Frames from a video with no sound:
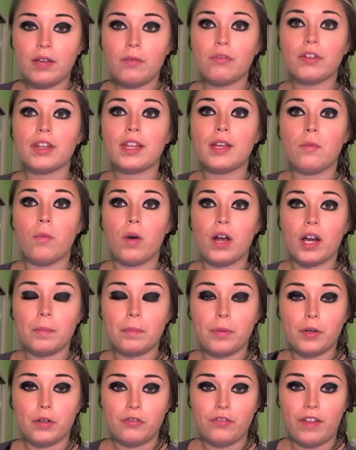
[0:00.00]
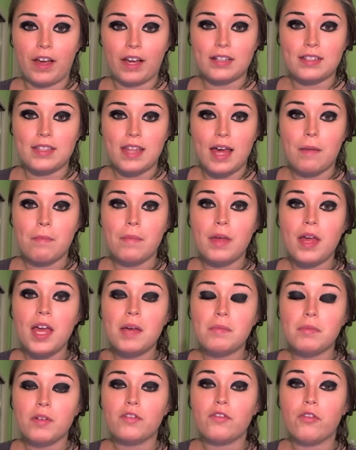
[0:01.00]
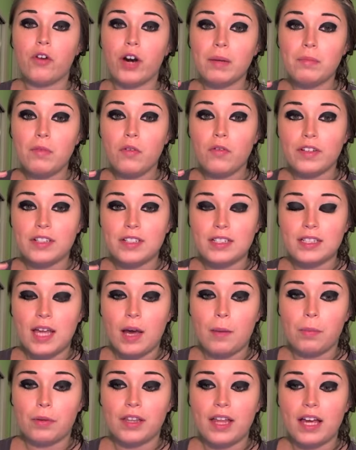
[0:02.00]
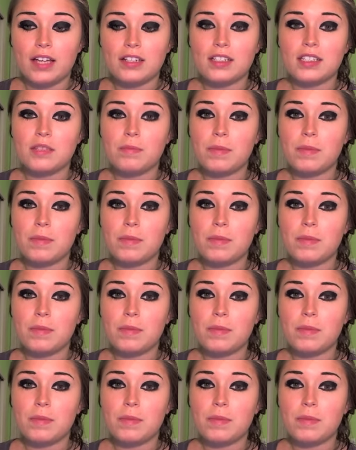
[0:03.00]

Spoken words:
really want to perfect them before I move on to the upper lashes,